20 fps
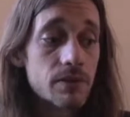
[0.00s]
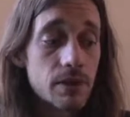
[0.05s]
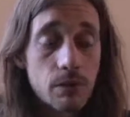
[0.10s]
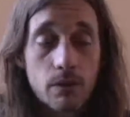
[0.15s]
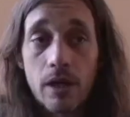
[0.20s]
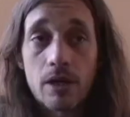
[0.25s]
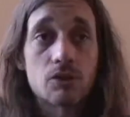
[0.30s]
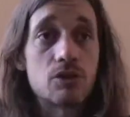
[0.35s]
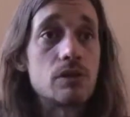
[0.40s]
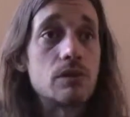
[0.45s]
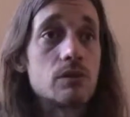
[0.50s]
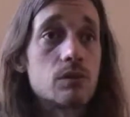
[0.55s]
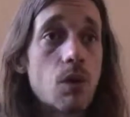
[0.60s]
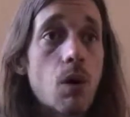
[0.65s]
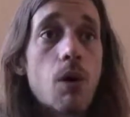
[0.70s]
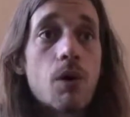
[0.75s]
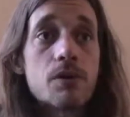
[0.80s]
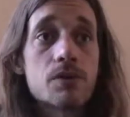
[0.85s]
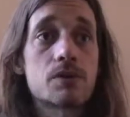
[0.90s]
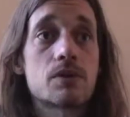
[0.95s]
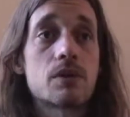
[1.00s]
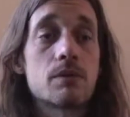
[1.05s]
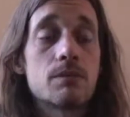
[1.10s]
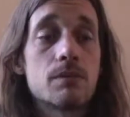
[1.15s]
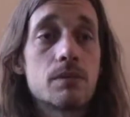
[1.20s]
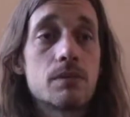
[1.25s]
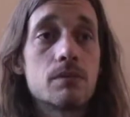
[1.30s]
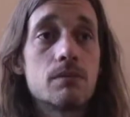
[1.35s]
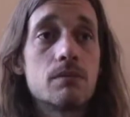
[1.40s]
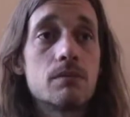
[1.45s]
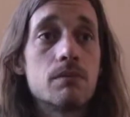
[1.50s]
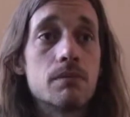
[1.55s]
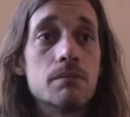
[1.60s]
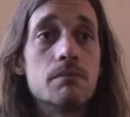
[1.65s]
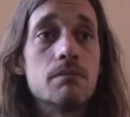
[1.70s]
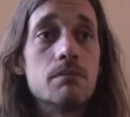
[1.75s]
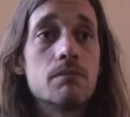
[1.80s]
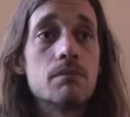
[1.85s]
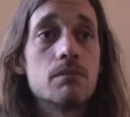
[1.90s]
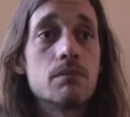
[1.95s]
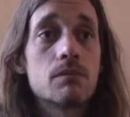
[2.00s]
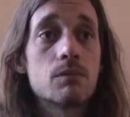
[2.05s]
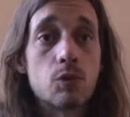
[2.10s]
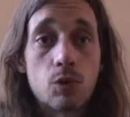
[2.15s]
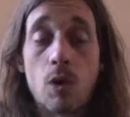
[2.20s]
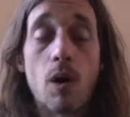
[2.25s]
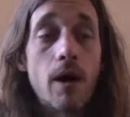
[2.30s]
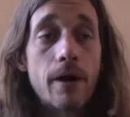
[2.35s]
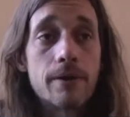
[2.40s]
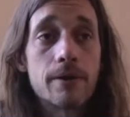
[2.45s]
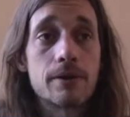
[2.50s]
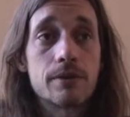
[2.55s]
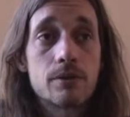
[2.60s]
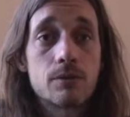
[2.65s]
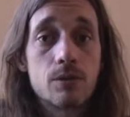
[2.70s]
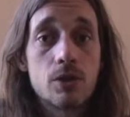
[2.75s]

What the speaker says: if there were actually laws that required it,